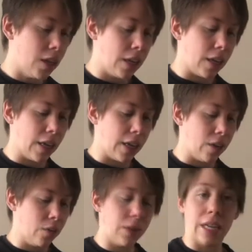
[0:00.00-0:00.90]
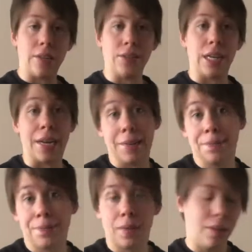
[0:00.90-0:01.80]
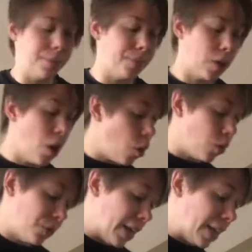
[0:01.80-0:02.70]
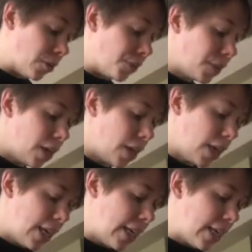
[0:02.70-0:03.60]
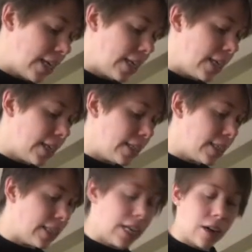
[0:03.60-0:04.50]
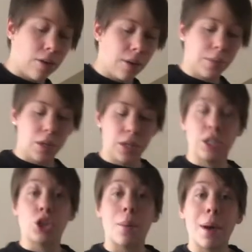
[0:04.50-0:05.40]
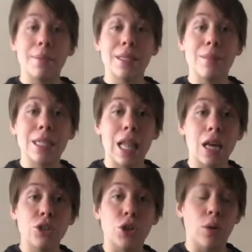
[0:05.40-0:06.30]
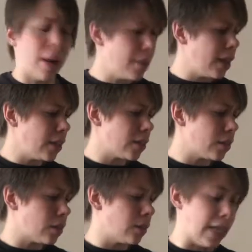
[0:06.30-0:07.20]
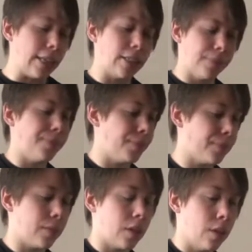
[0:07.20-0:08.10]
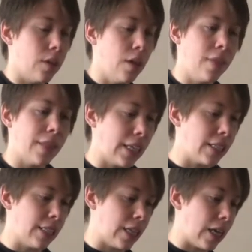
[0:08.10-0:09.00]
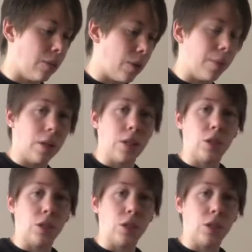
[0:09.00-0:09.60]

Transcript: yeah, again, hopefully I don't die. We'll find out. And now I'm gonna chop up some cilantro. Am I? Yes. That's exactly what I'm gonna